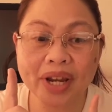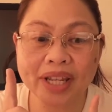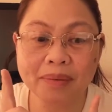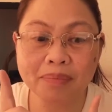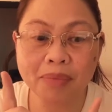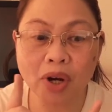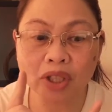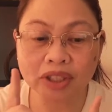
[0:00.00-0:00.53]

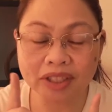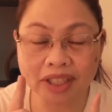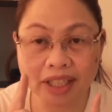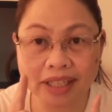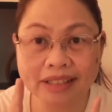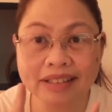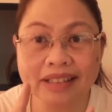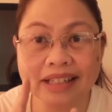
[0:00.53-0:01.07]

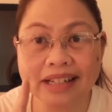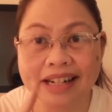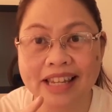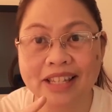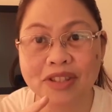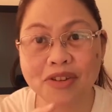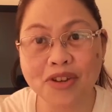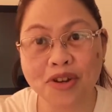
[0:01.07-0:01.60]
button, click
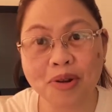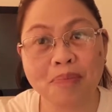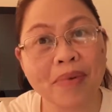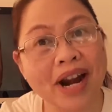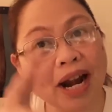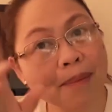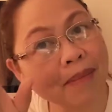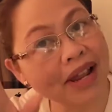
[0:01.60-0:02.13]
nyo yun
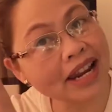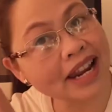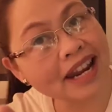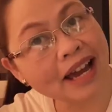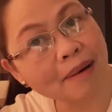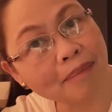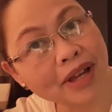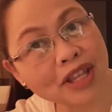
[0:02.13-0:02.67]
para
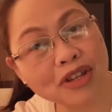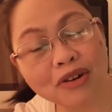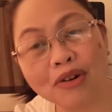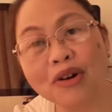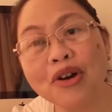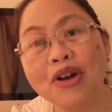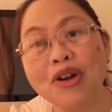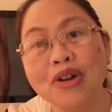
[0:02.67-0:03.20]
malalaman nyo
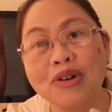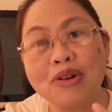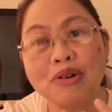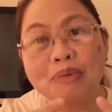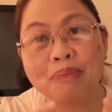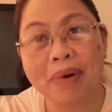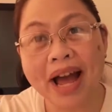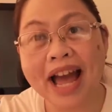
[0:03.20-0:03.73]
kung
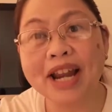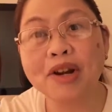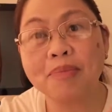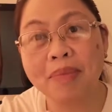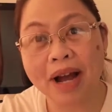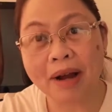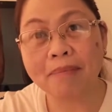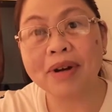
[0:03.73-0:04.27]
paano
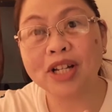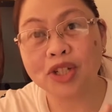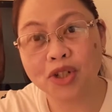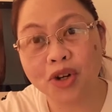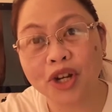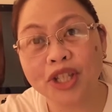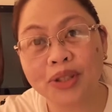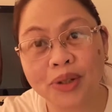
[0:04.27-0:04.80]
ba ang
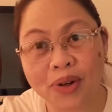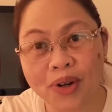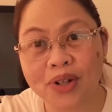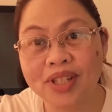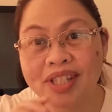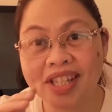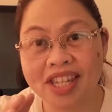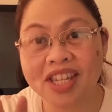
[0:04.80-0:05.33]
mag-join doon
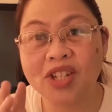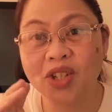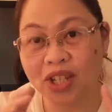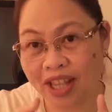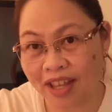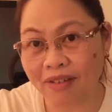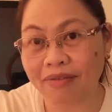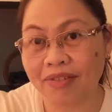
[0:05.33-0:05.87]
sa each
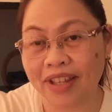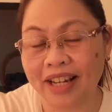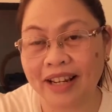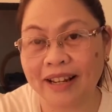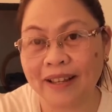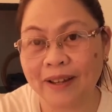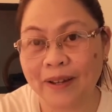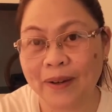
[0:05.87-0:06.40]
level.
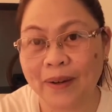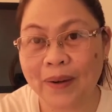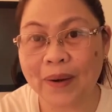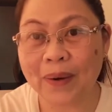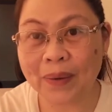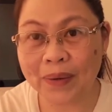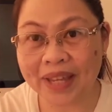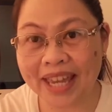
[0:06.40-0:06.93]

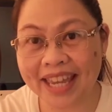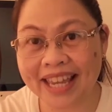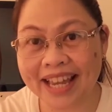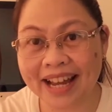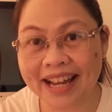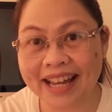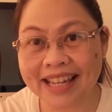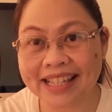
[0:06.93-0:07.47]
Okay,
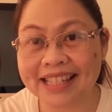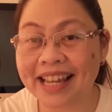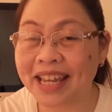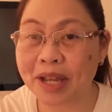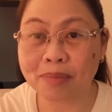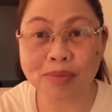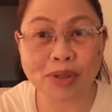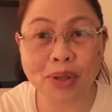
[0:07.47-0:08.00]
guys, I
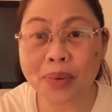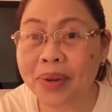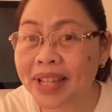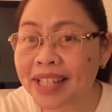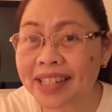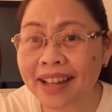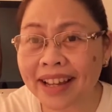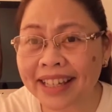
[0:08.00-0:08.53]
am so
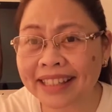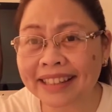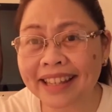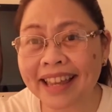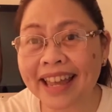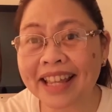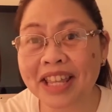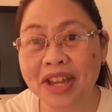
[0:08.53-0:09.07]

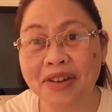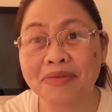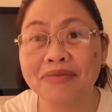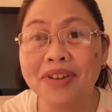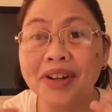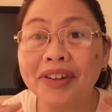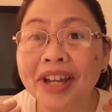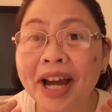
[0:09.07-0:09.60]
excited. I am
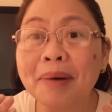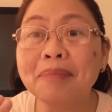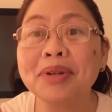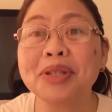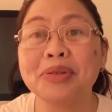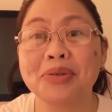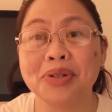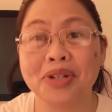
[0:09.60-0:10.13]
very
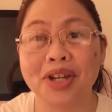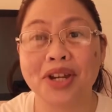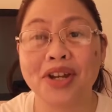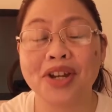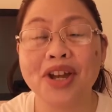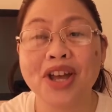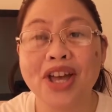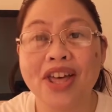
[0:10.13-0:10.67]
happy to
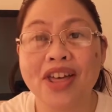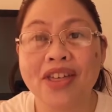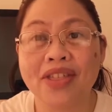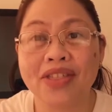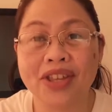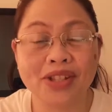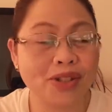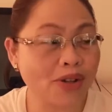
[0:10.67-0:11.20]
share
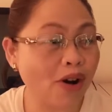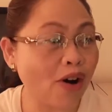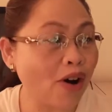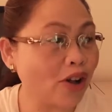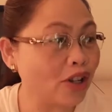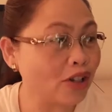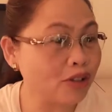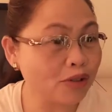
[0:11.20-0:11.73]
this
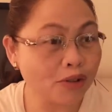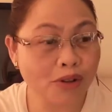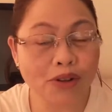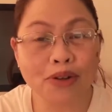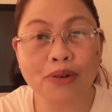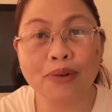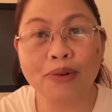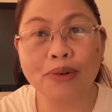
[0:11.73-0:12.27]
all to
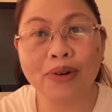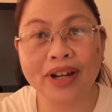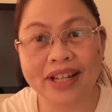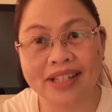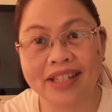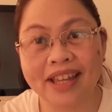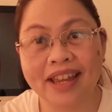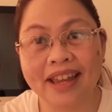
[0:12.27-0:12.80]
you
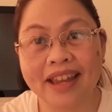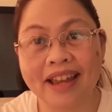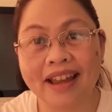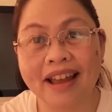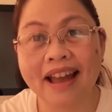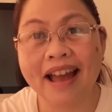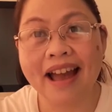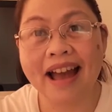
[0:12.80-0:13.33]
kasi
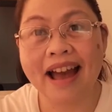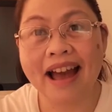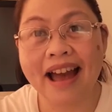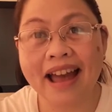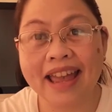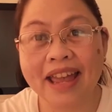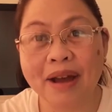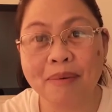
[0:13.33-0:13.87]

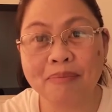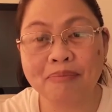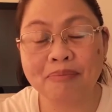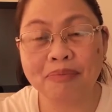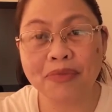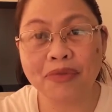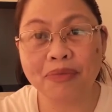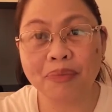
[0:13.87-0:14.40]
I
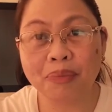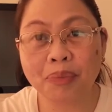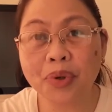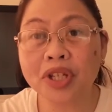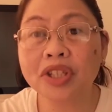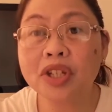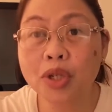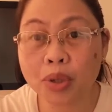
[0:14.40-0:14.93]
am
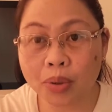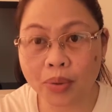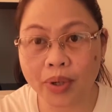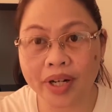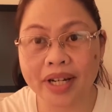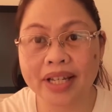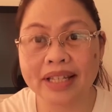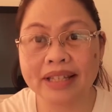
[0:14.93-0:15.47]
pretty
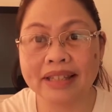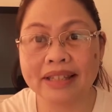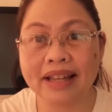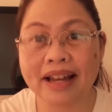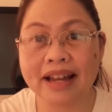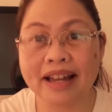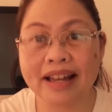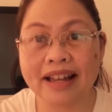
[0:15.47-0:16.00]
sure
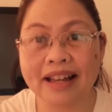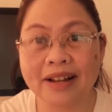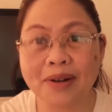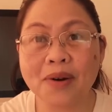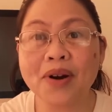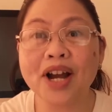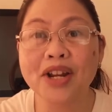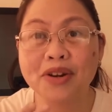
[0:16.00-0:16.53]
na
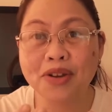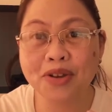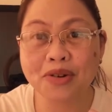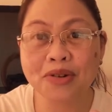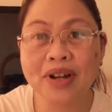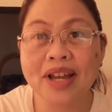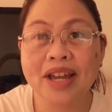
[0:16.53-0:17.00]
kung ano yung